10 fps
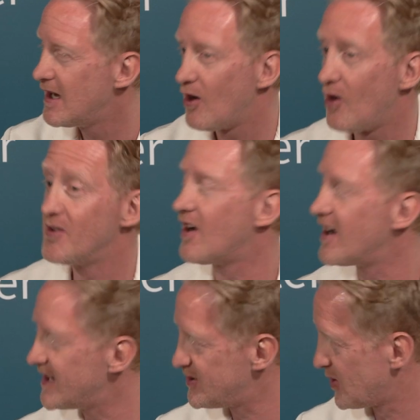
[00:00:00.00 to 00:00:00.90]

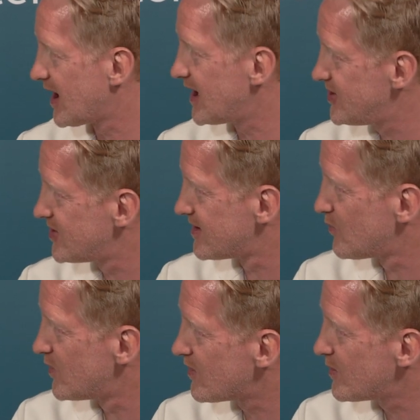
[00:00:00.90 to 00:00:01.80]
online education.
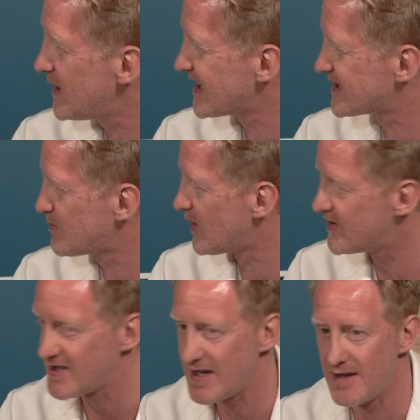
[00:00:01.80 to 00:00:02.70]
We're not going to be
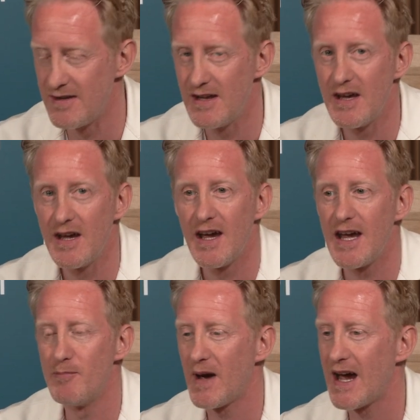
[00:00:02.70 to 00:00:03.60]
experts in
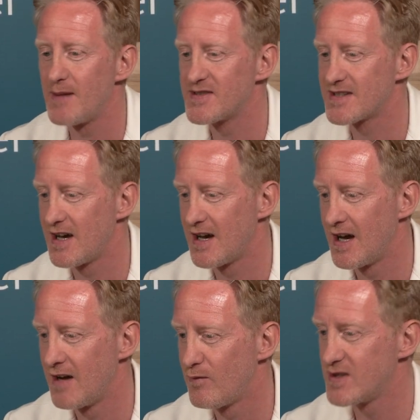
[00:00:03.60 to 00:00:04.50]
perhaps
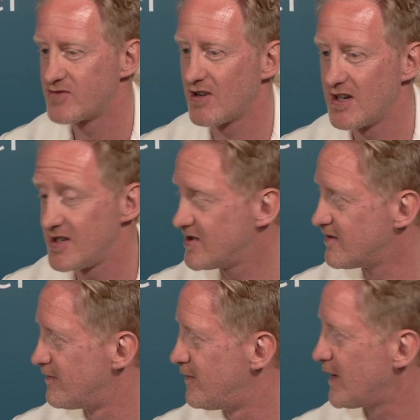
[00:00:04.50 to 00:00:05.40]
voice recognition
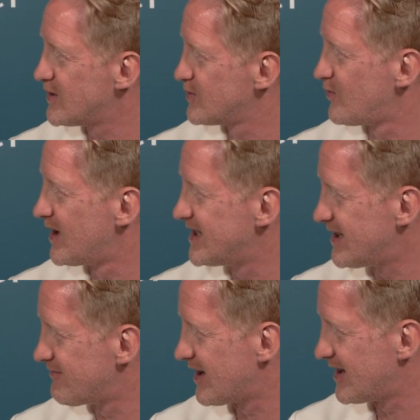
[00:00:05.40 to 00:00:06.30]
and facial
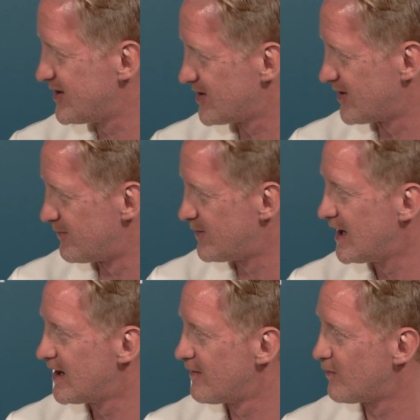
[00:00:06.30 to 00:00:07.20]
ID recognition and
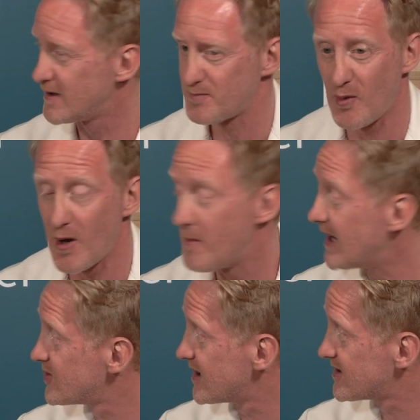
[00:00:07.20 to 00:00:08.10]
voice
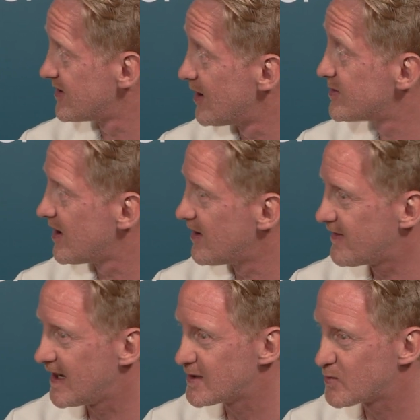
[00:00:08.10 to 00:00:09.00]
biometrics and those kind of
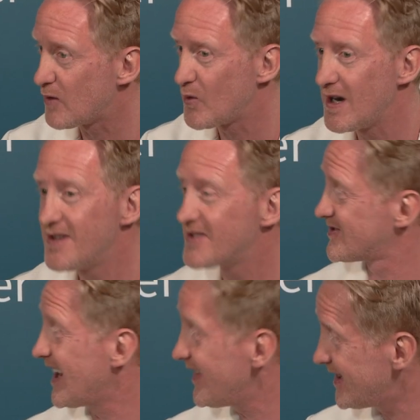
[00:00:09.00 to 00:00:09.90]
things. We
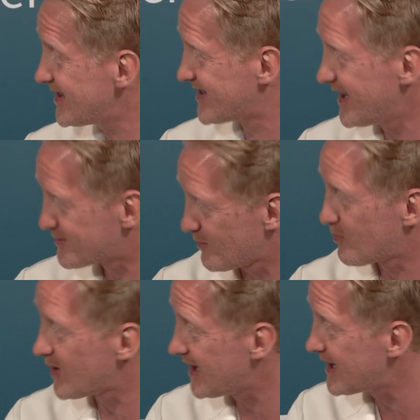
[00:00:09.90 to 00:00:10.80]
understand these things. We're
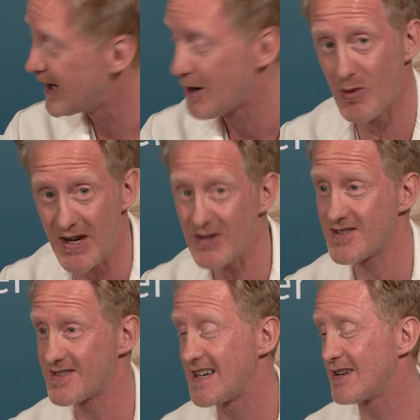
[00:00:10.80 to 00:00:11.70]
pretty good
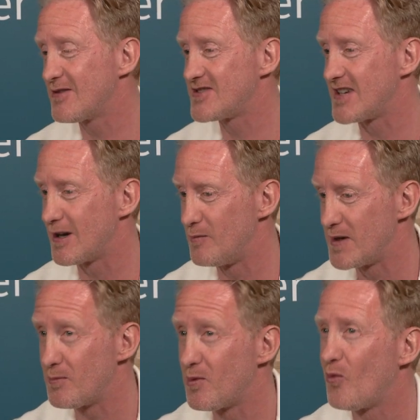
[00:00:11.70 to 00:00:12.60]
as a technology
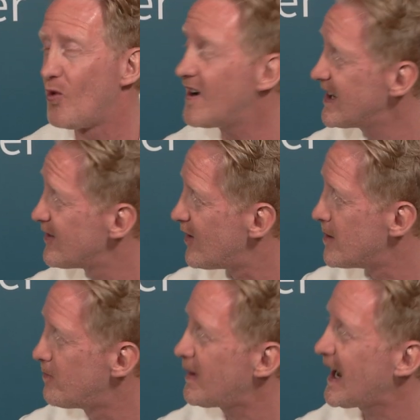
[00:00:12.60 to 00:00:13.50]
company. But why not
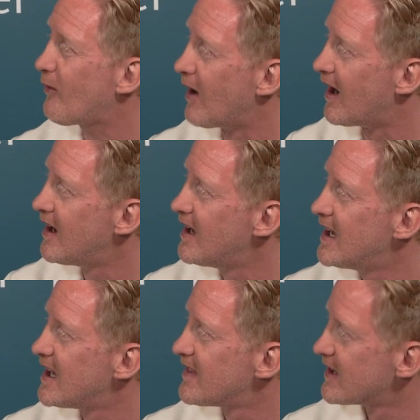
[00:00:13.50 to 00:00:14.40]
empower
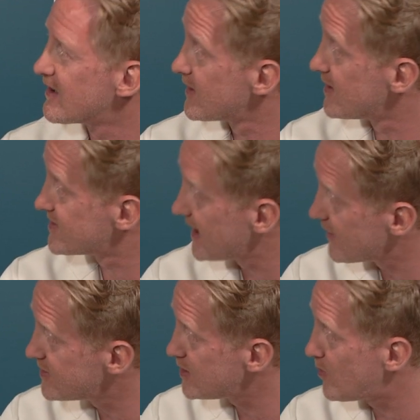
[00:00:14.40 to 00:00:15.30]
the
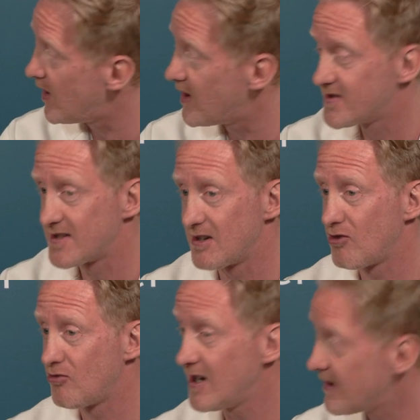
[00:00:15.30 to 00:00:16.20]
technology partners that are
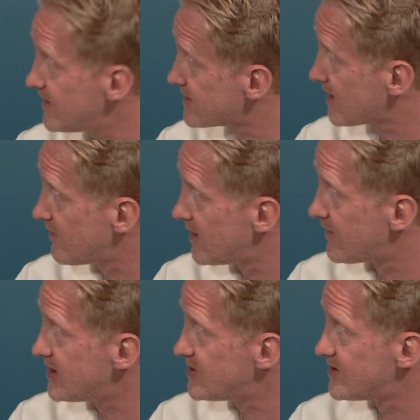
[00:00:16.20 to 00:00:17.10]
creating these kind of
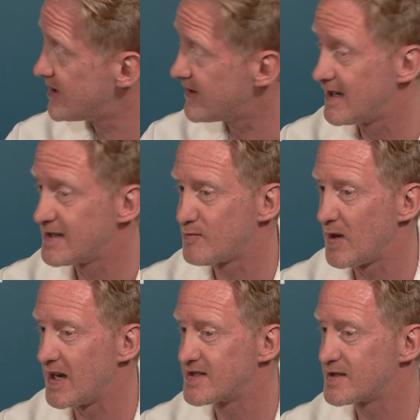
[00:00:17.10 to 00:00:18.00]
innovations in that
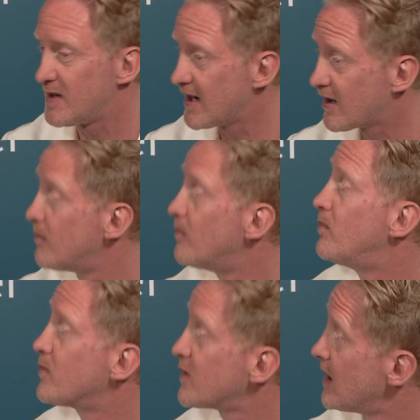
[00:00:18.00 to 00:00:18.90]
space to be able
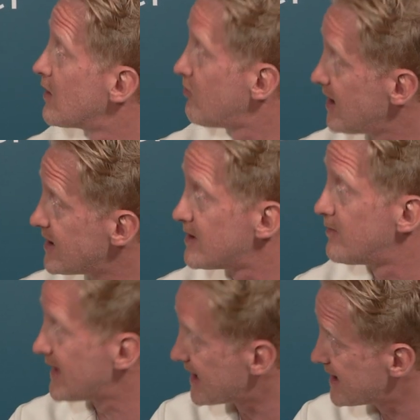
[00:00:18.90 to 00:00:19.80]
to create
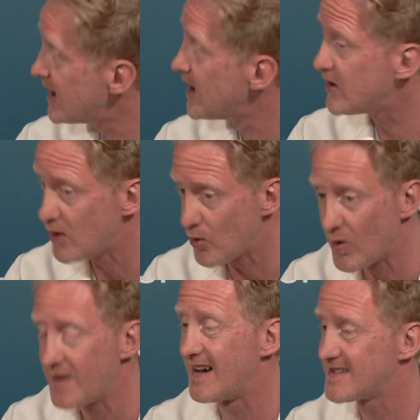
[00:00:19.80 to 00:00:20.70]
something new with our